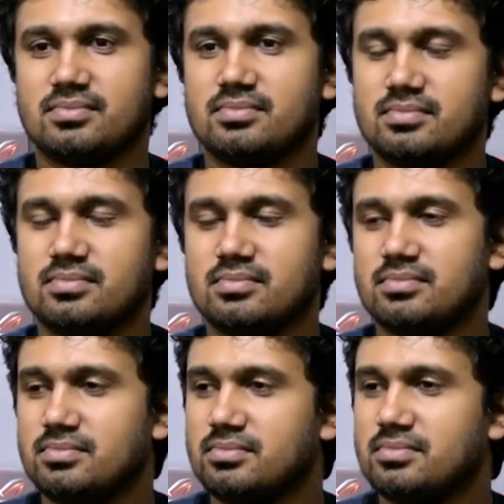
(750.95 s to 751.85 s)

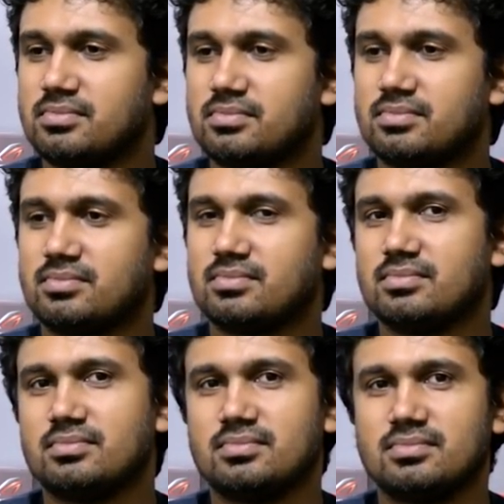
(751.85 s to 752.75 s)

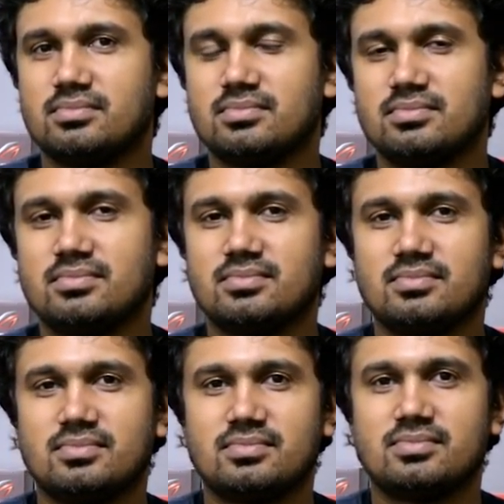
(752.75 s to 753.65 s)

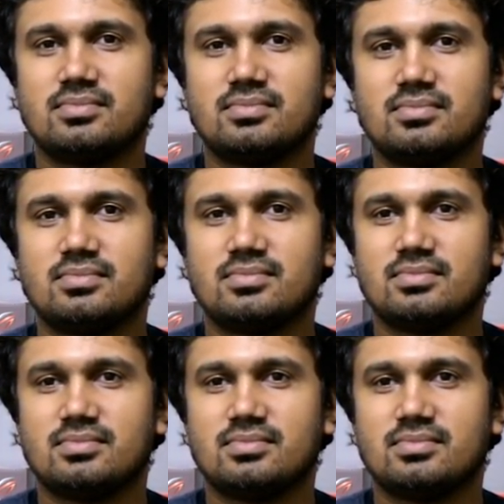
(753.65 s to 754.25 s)
(not speaking)